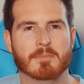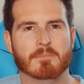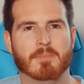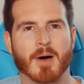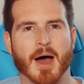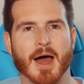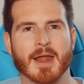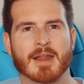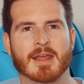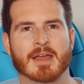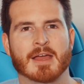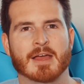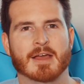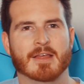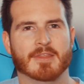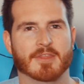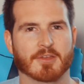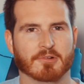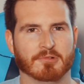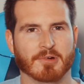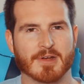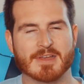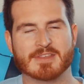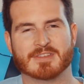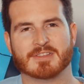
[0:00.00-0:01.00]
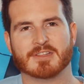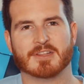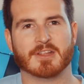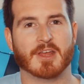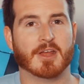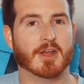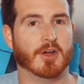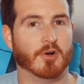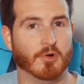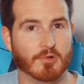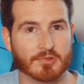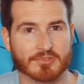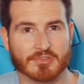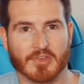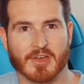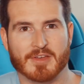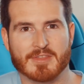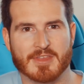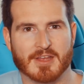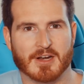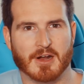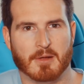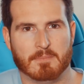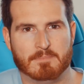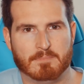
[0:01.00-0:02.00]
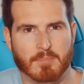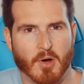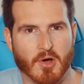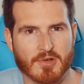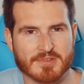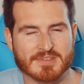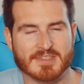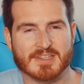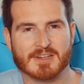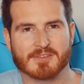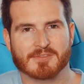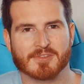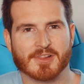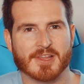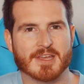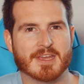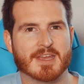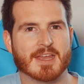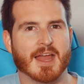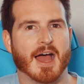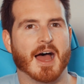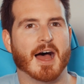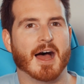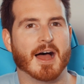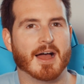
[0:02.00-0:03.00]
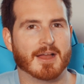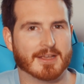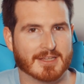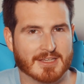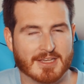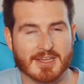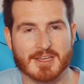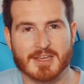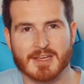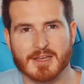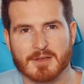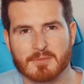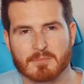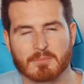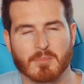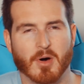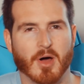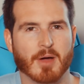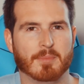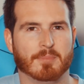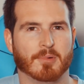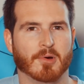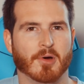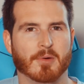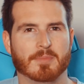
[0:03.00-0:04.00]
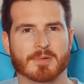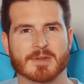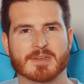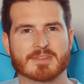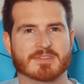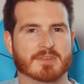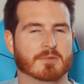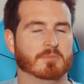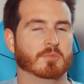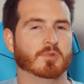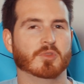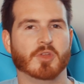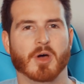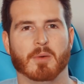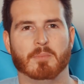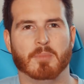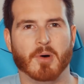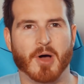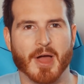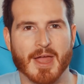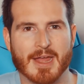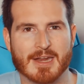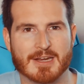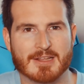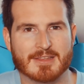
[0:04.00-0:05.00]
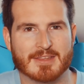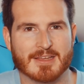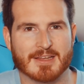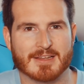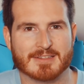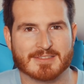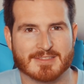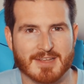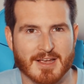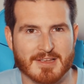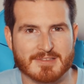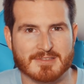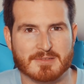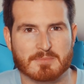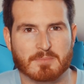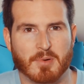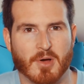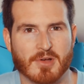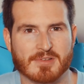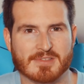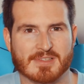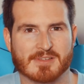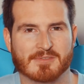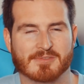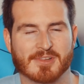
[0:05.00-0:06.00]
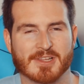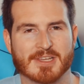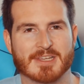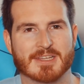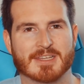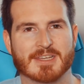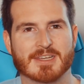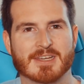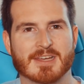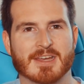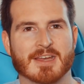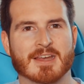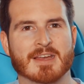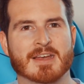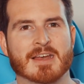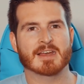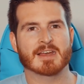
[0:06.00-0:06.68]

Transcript: But the reason that I positively gear my properties and will not buy anything it doesn't positively gear